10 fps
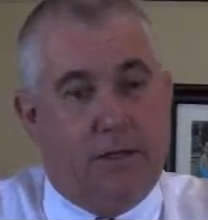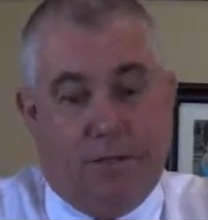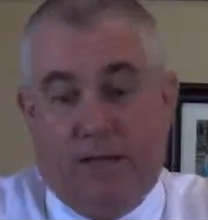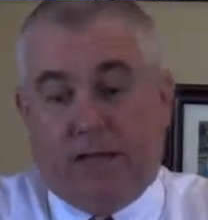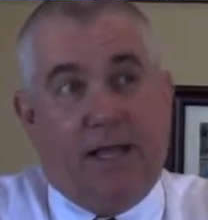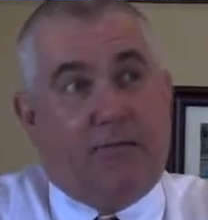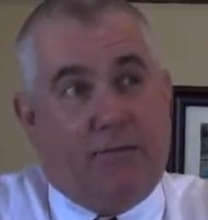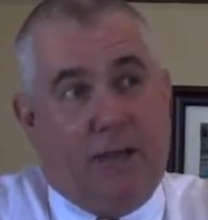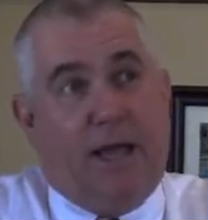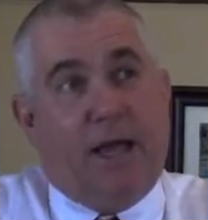we actually
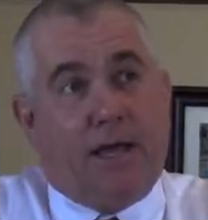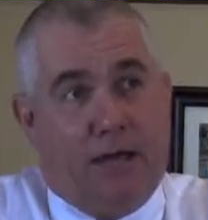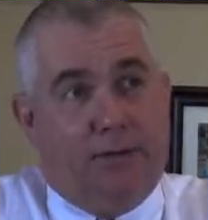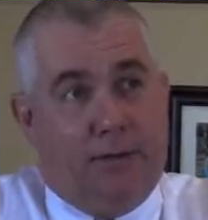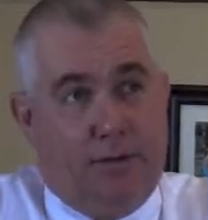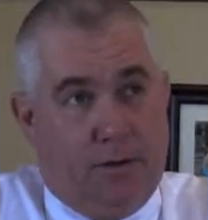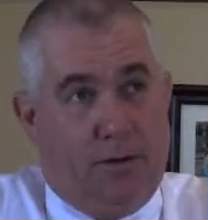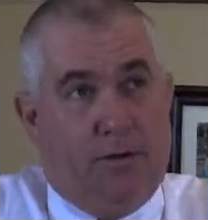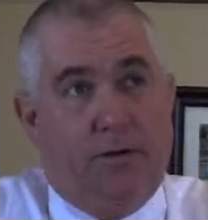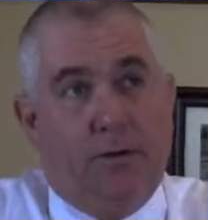have a pad out
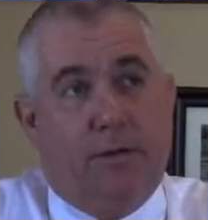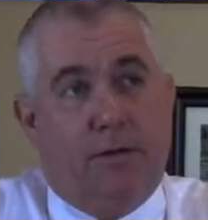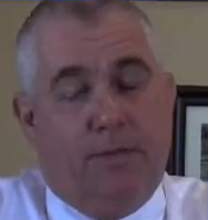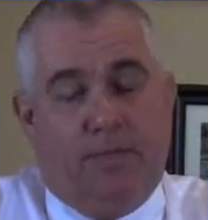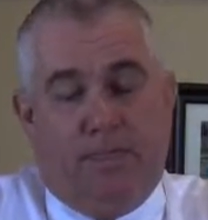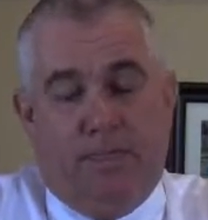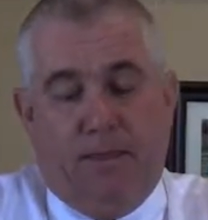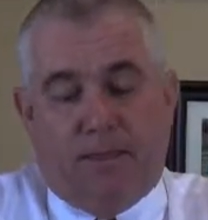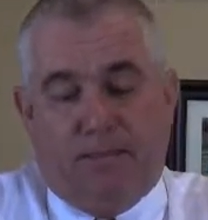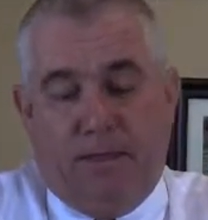there
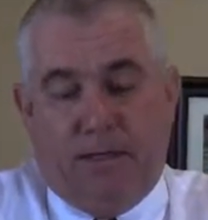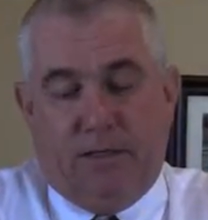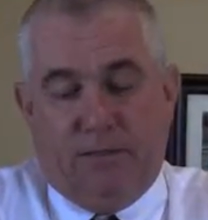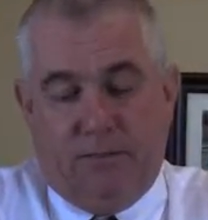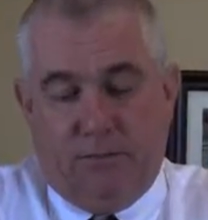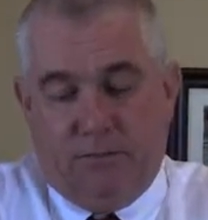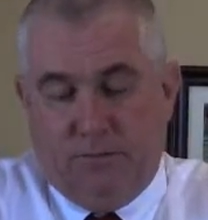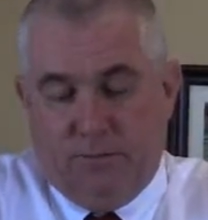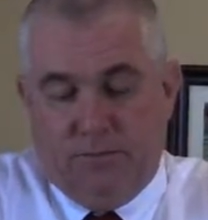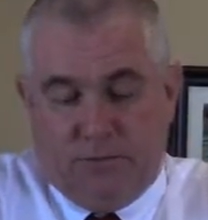that's made
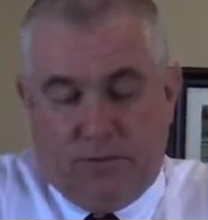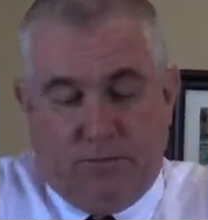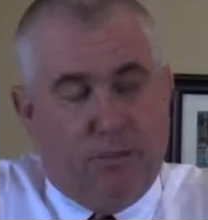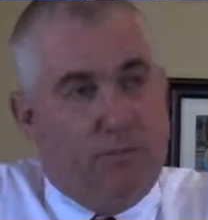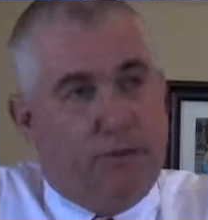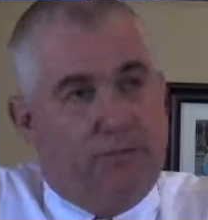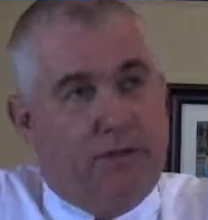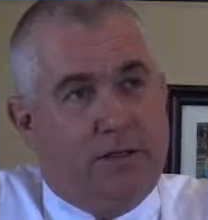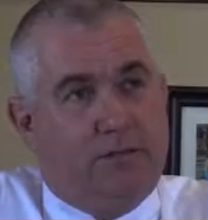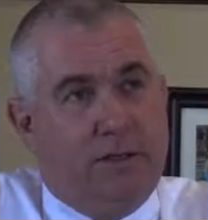to put one of
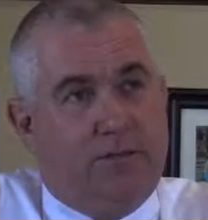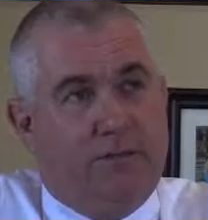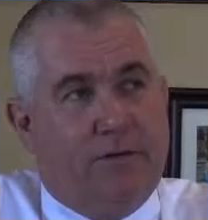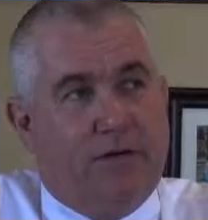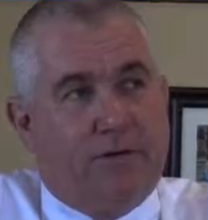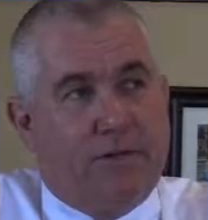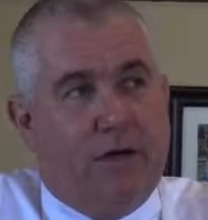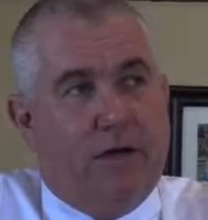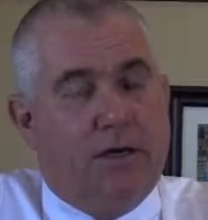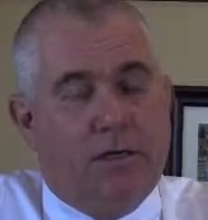these big pavilions
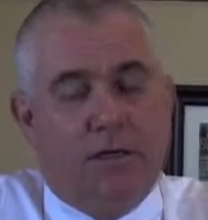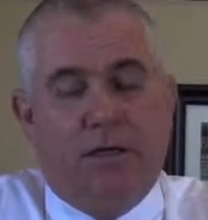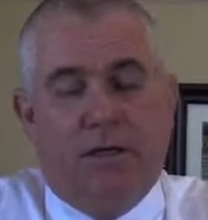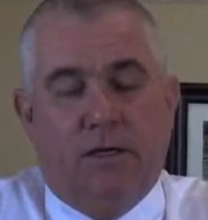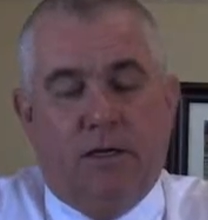on, and